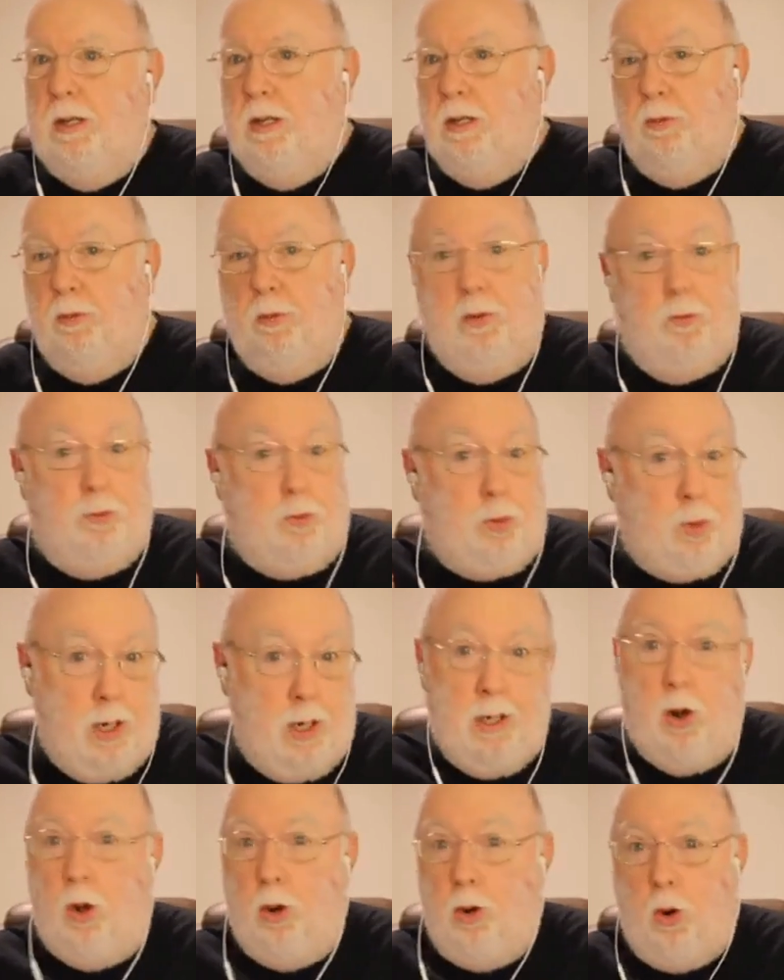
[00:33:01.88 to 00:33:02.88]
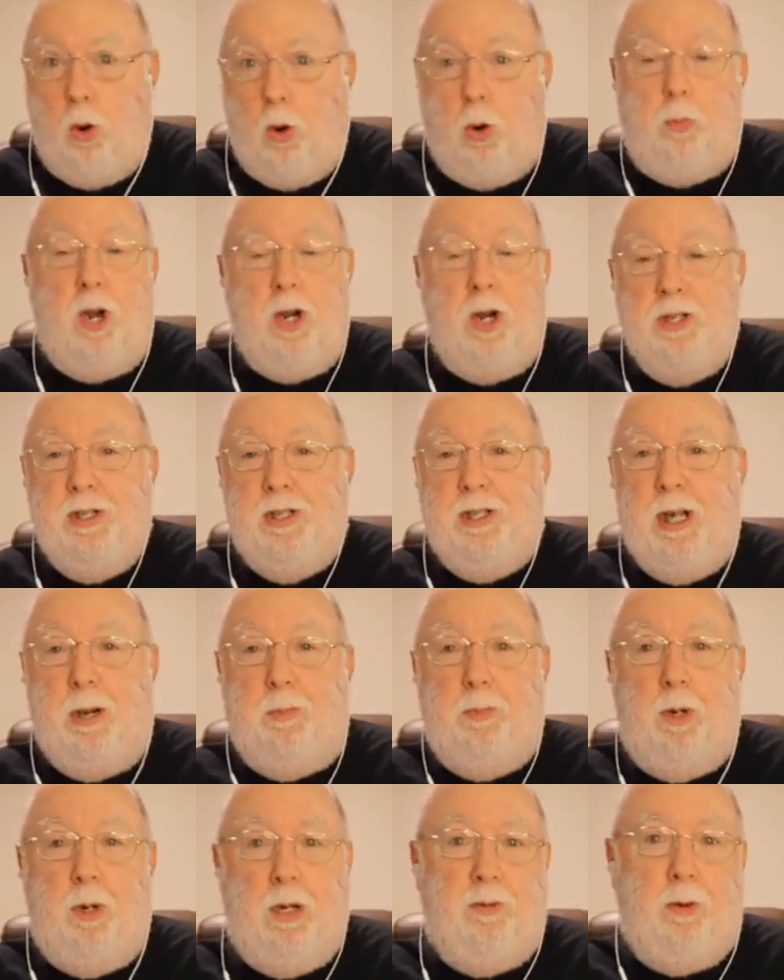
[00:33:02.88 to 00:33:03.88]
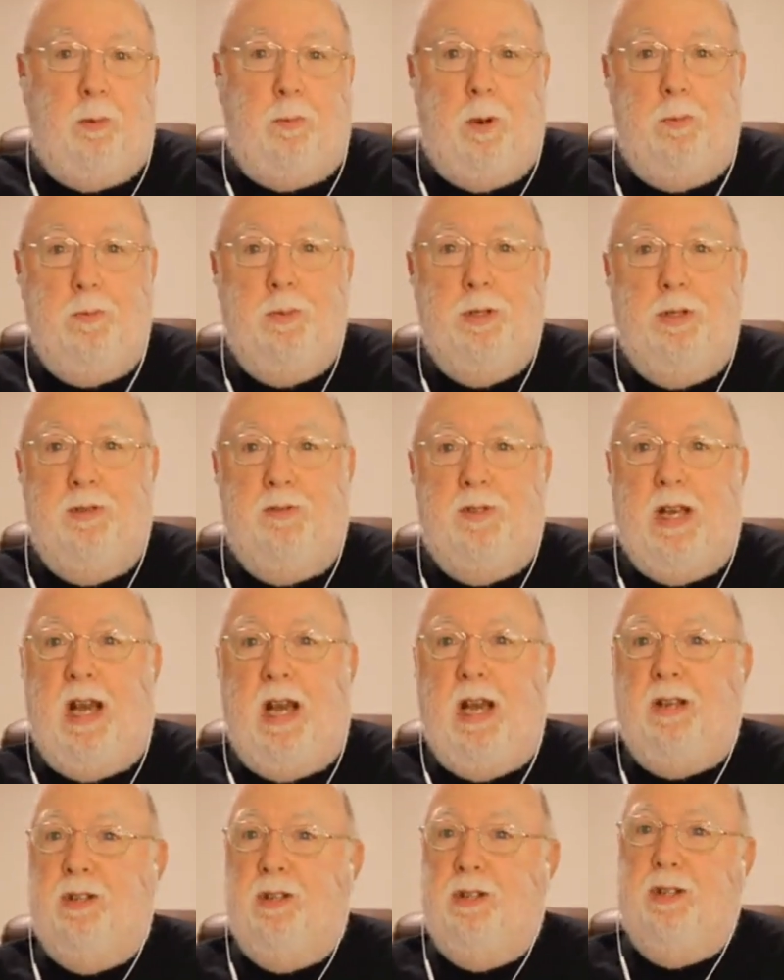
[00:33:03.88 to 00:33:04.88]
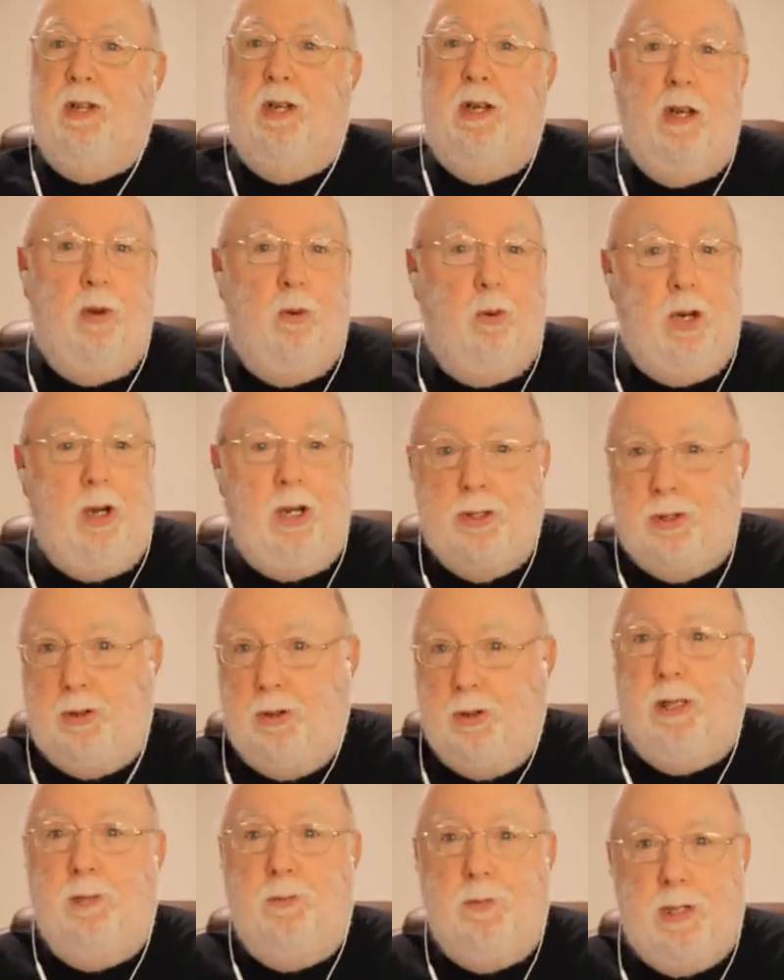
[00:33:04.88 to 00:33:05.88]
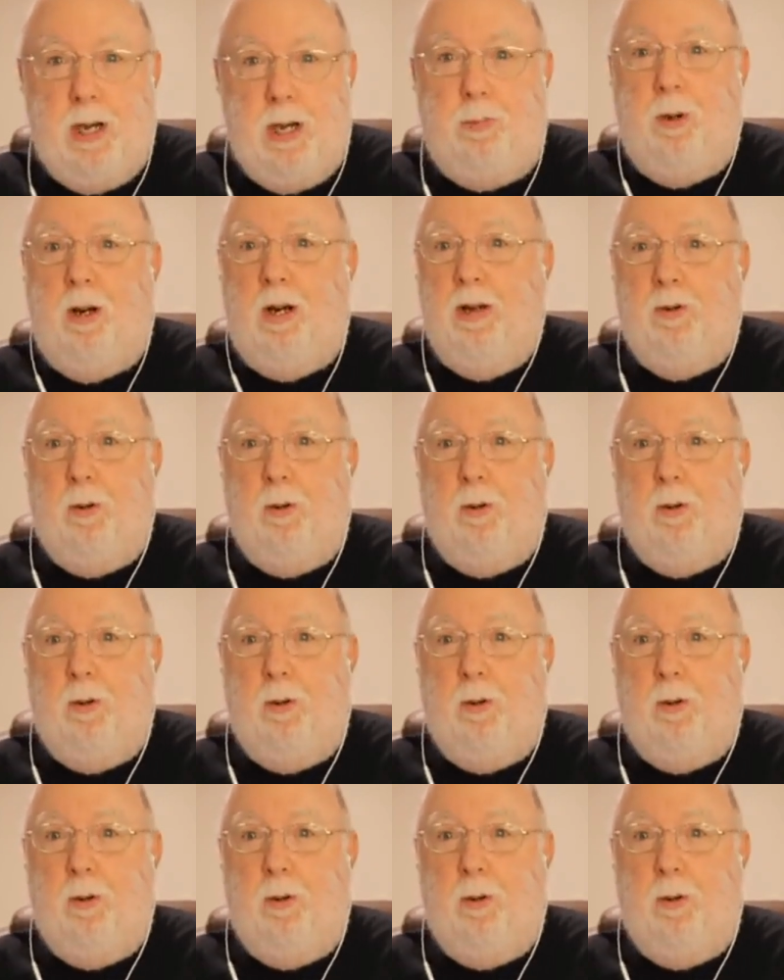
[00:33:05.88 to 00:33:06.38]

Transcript: We've treated oil corporations separately for purposes of taxes. We can treat them separately for